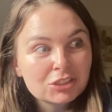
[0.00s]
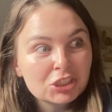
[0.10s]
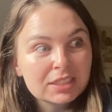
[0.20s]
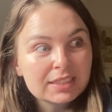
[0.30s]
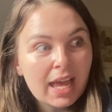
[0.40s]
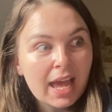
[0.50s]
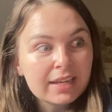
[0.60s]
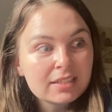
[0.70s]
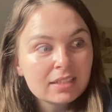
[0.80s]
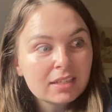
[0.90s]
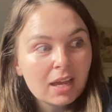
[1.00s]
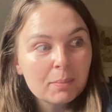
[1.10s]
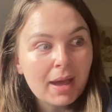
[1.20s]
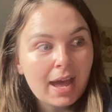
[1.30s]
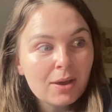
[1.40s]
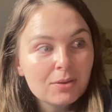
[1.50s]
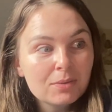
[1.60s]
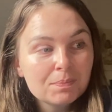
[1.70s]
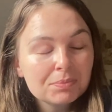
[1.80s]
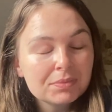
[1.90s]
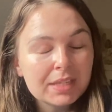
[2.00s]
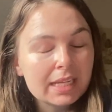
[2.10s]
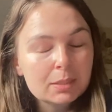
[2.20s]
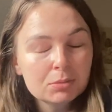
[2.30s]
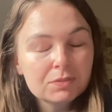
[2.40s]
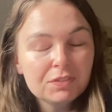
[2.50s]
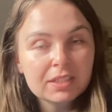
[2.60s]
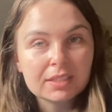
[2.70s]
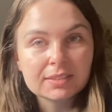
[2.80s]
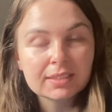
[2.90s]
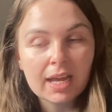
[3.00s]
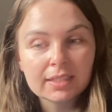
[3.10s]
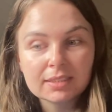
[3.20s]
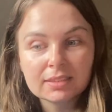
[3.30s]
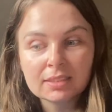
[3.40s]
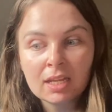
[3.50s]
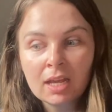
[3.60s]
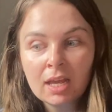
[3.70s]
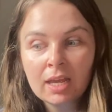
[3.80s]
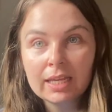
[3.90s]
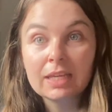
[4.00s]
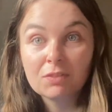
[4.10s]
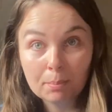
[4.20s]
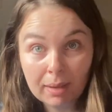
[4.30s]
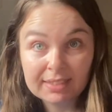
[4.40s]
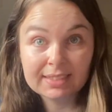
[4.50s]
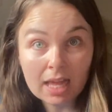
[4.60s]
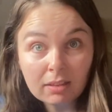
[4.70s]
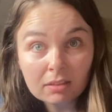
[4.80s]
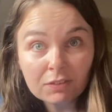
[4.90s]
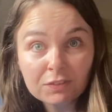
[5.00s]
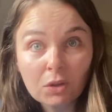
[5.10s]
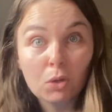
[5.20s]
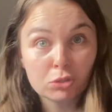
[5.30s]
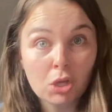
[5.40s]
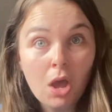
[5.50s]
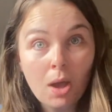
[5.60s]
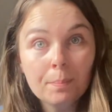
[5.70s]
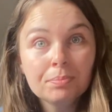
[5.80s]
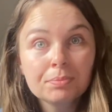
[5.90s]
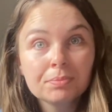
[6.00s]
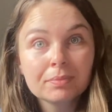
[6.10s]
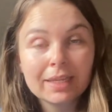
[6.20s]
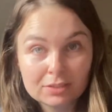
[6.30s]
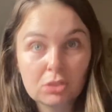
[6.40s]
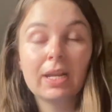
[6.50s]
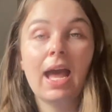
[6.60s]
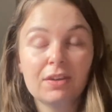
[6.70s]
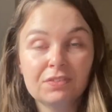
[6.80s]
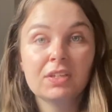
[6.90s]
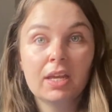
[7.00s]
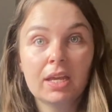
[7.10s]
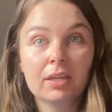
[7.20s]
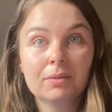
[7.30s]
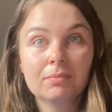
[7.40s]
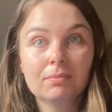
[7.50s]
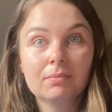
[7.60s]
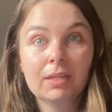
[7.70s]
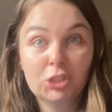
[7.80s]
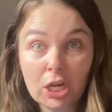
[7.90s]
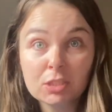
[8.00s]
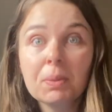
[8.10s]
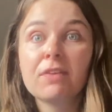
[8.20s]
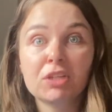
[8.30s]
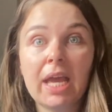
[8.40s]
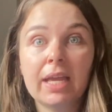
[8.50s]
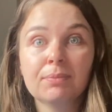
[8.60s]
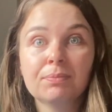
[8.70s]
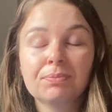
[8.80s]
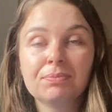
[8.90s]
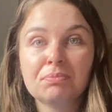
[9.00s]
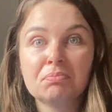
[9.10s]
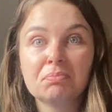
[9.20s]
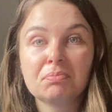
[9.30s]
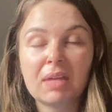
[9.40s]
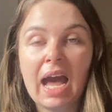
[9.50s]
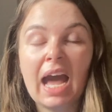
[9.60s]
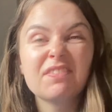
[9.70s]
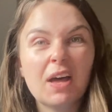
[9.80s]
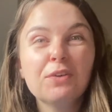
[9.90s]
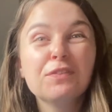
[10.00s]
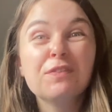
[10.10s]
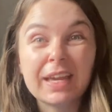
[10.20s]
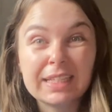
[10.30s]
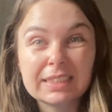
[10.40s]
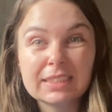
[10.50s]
she said about daily blood thinners, and even myself or Tom is going to have to inject me every day. I felt faint.